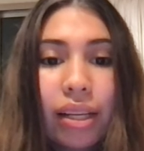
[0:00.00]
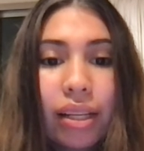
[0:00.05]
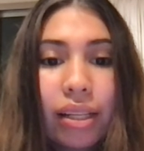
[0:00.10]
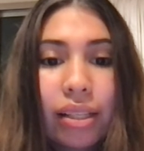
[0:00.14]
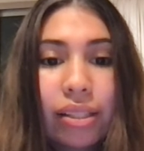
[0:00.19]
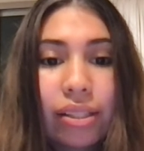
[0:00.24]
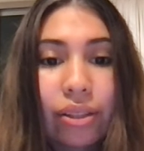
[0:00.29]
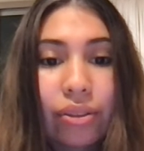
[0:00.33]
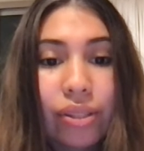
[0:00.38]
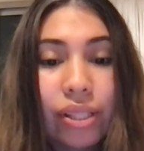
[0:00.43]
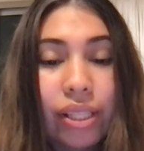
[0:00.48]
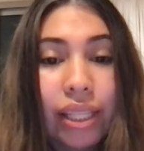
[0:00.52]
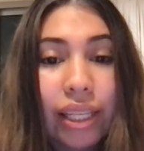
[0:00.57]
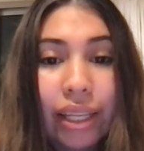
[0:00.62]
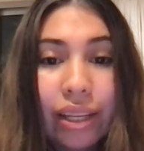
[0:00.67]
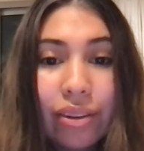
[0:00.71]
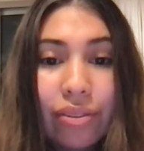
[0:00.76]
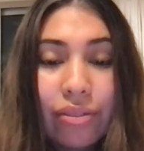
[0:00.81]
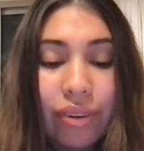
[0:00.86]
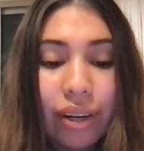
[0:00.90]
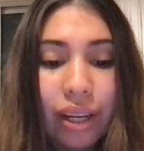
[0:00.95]
So to
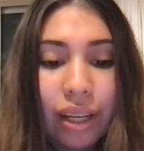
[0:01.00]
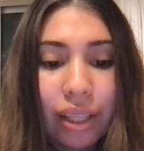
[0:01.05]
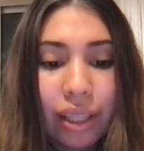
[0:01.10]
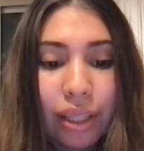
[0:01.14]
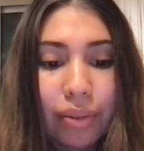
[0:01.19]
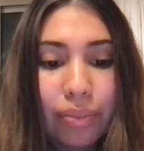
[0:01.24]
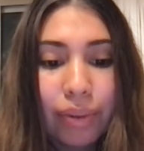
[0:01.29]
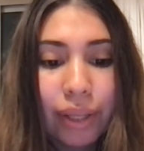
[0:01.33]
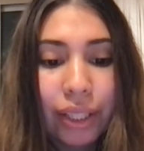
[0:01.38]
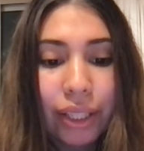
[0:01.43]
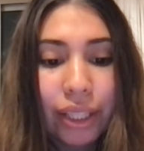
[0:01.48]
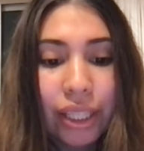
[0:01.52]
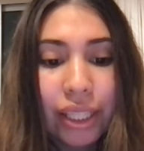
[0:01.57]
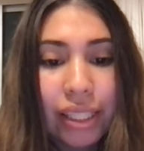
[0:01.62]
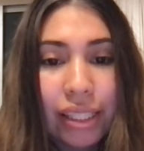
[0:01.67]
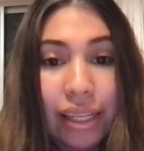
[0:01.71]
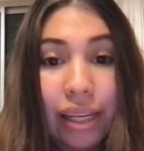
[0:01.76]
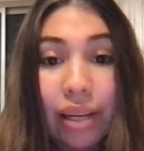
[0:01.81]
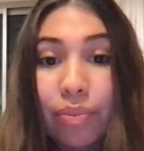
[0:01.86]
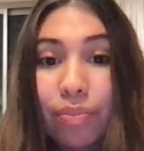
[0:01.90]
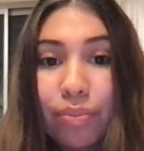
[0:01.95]
give a better
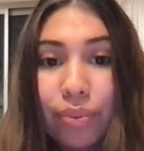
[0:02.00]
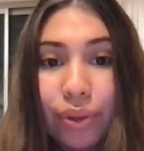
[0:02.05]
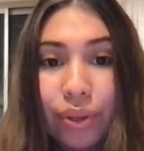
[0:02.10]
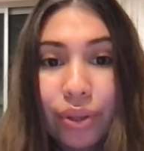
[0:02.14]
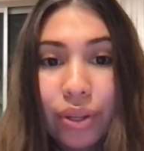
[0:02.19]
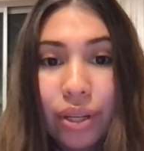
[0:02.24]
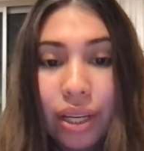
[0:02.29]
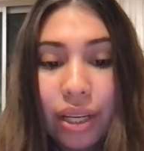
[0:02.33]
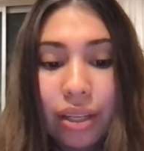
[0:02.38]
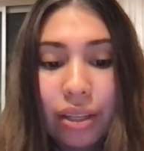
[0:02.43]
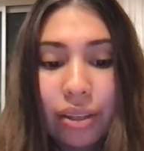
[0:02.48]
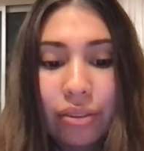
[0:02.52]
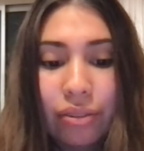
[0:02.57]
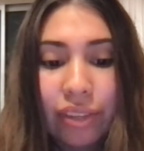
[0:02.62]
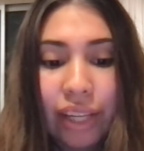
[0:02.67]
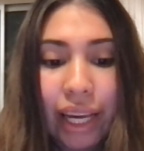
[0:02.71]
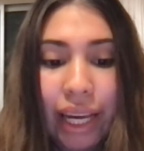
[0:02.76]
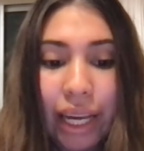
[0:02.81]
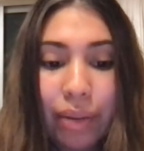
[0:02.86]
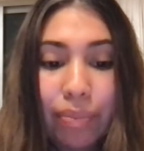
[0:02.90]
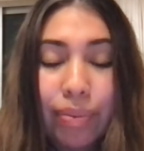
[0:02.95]
example
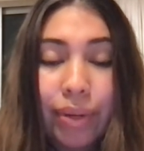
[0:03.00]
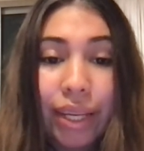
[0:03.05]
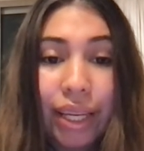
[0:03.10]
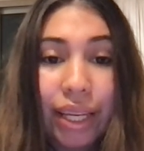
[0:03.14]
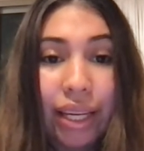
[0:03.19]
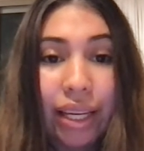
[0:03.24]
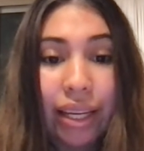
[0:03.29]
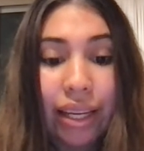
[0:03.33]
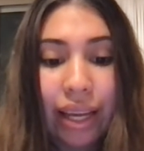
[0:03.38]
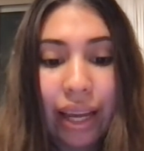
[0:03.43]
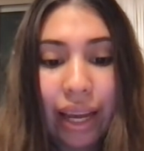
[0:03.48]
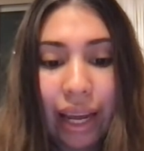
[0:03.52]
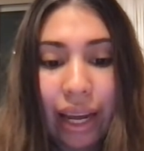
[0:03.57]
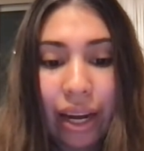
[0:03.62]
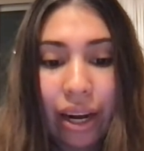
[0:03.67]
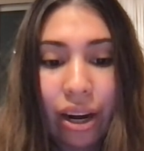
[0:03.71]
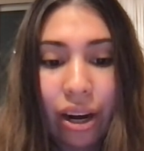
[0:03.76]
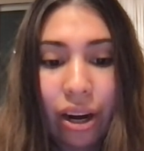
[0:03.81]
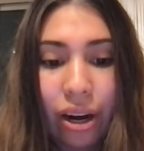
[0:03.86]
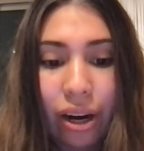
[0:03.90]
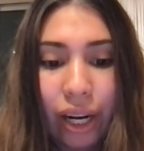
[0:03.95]
of KP and
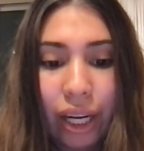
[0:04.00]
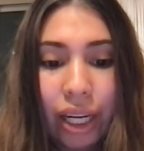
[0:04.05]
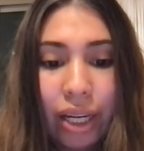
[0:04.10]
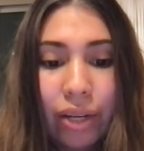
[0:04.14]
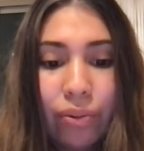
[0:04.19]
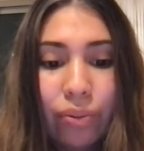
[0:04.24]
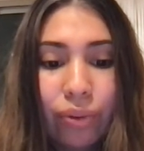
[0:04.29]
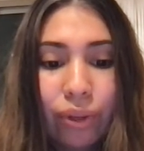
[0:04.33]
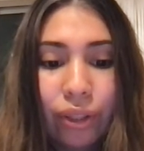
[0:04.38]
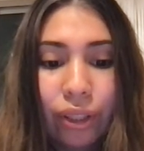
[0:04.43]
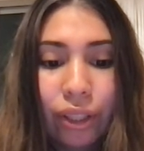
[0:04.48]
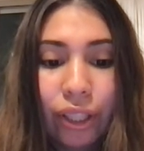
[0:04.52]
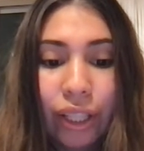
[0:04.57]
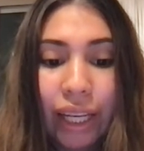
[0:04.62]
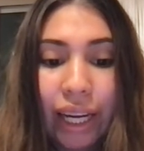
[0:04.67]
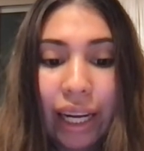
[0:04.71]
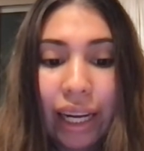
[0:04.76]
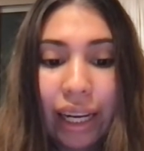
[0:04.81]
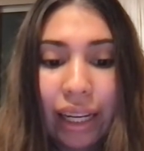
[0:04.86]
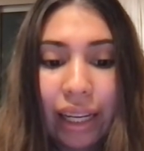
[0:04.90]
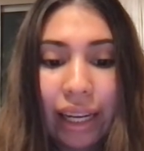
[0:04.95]
KR, we'll
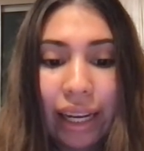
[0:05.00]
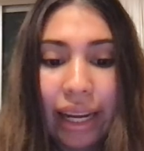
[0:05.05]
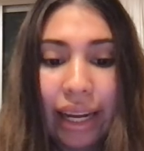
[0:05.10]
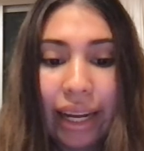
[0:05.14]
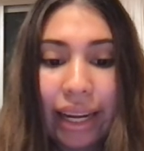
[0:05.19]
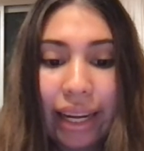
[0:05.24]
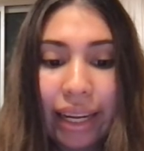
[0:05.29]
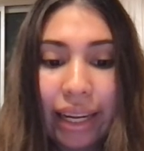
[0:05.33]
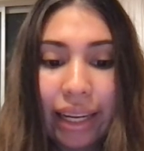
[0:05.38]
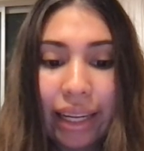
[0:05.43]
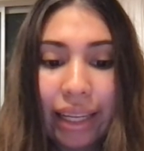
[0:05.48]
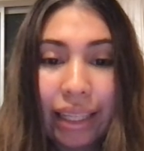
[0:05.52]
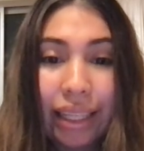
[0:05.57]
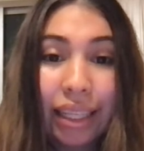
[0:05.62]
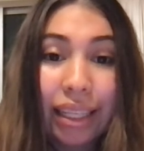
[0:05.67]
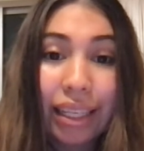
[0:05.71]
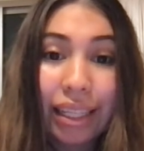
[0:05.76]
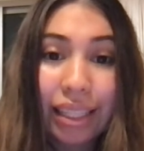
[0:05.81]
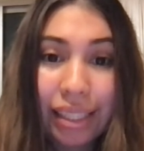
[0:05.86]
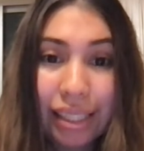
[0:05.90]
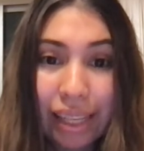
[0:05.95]
look at
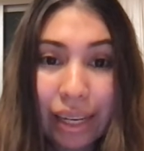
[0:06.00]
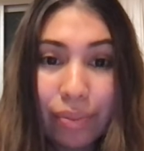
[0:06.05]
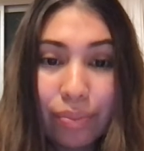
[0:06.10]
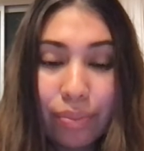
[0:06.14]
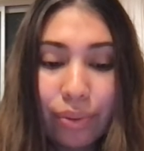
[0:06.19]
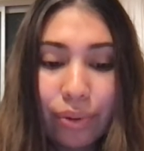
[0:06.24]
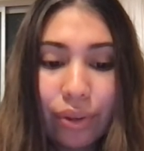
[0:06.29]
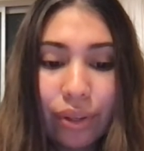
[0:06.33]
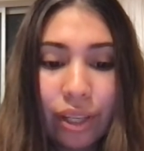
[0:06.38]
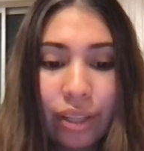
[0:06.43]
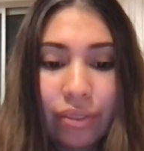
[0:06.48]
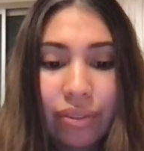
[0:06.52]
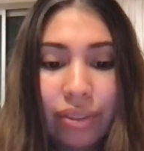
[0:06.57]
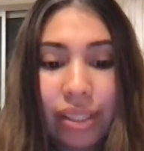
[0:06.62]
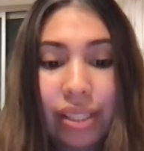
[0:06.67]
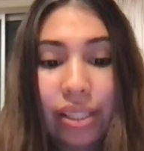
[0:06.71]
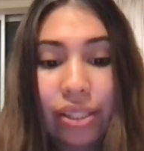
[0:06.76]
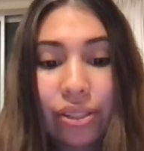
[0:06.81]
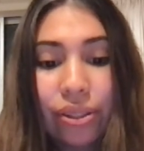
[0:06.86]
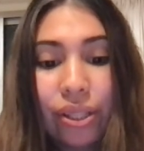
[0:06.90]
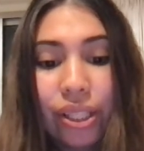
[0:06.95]
an example of a
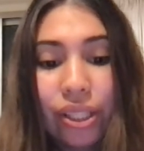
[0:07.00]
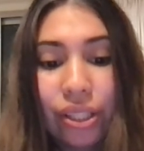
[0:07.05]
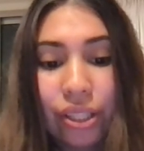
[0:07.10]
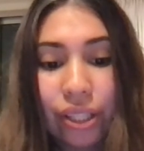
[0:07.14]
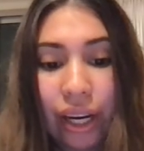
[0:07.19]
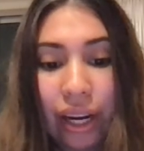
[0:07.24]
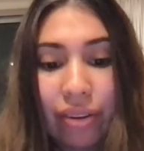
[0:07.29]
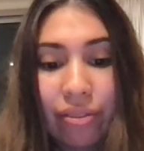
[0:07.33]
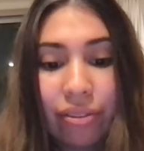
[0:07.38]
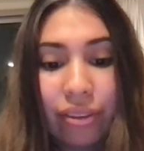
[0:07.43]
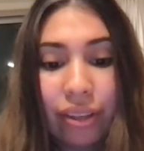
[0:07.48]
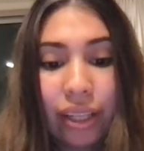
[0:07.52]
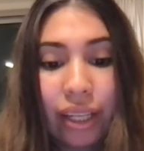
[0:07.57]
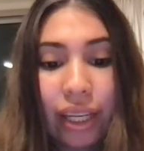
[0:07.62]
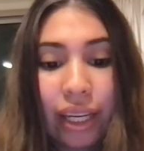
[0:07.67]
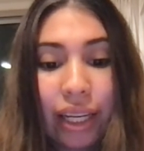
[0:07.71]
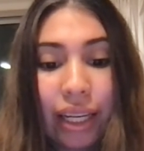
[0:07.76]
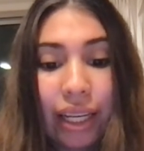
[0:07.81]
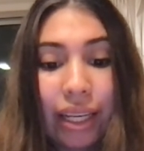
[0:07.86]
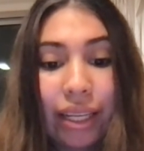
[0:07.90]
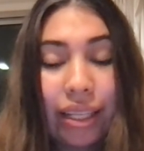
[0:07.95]
student
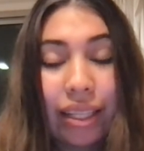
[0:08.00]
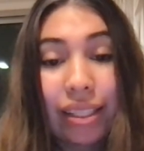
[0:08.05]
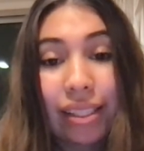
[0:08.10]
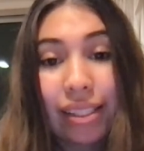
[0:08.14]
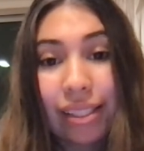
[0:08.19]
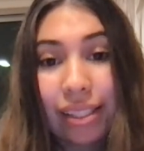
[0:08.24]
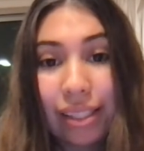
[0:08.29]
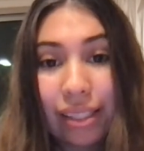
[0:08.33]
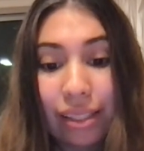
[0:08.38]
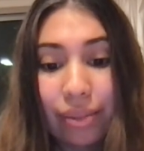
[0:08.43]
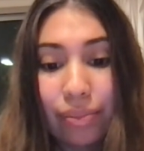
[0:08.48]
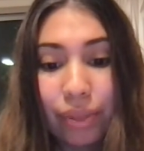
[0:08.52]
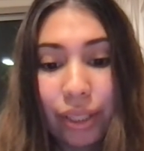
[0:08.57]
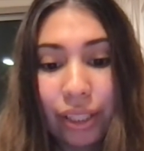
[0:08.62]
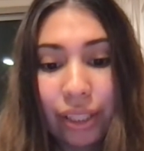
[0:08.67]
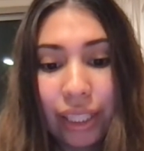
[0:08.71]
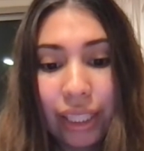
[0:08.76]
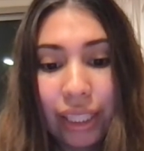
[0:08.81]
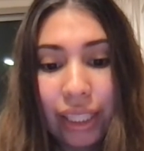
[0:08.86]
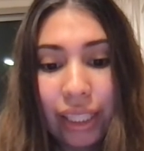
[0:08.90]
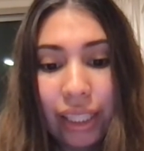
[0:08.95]
driver in a
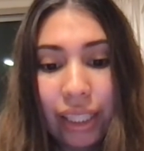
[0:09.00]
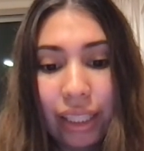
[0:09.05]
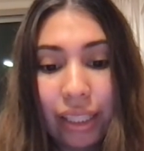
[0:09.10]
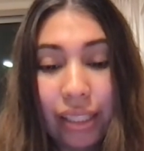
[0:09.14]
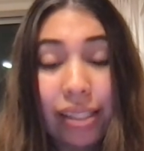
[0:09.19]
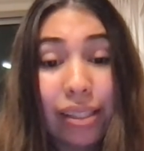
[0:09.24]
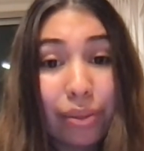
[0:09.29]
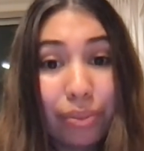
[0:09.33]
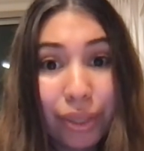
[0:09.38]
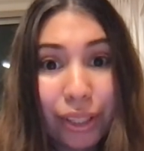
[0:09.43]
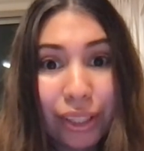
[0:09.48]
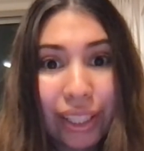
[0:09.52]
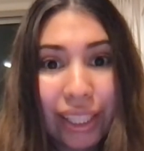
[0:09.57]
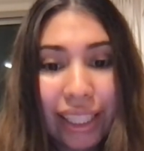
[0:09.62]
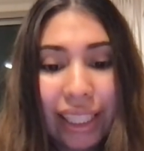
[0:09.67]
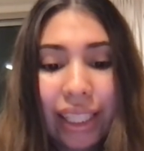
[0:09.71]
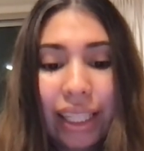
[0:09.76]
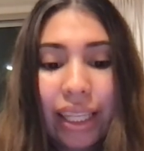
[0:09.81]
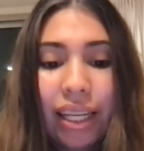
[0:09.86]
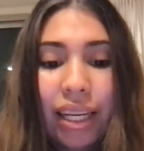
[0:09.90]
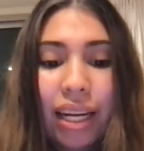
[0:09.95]

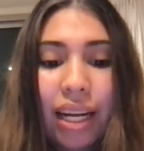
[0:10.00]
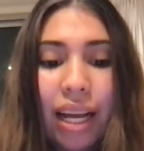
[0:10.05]
simulator.